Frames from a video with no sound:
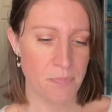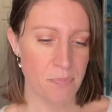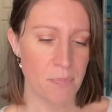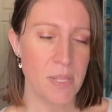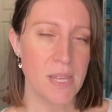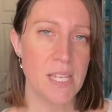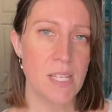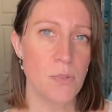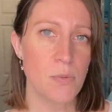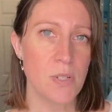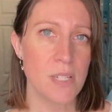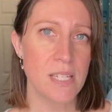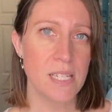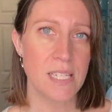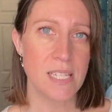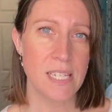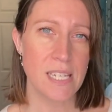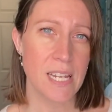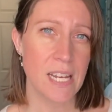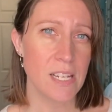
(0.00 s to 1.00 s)
But these were
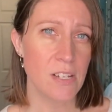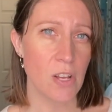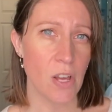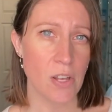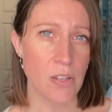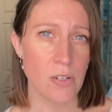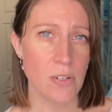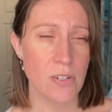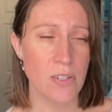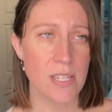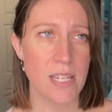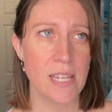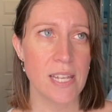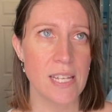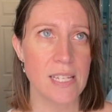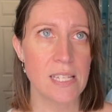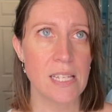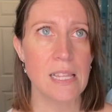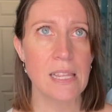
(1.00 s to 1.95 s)
$69, and that's a